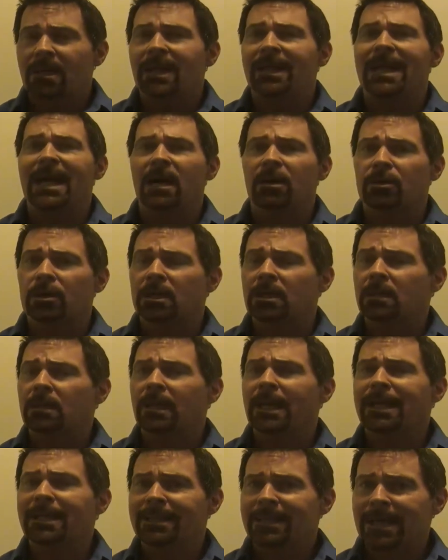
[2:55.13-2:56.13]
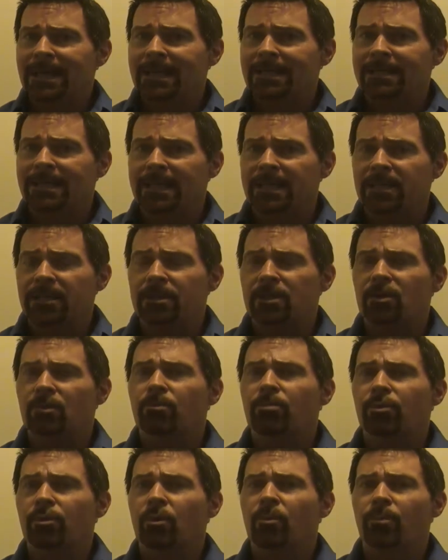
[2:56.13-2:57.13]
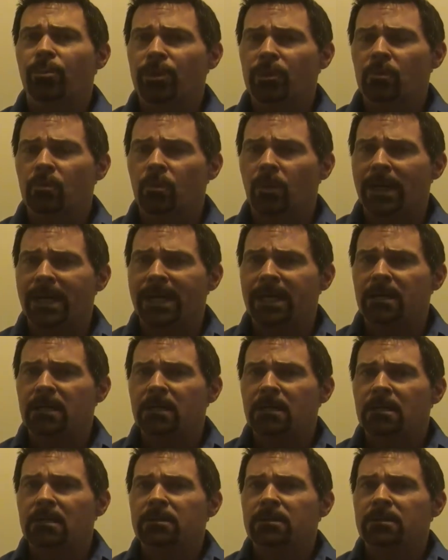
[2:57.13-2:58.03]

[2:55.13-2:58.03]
and how to collect that data in an appropriate way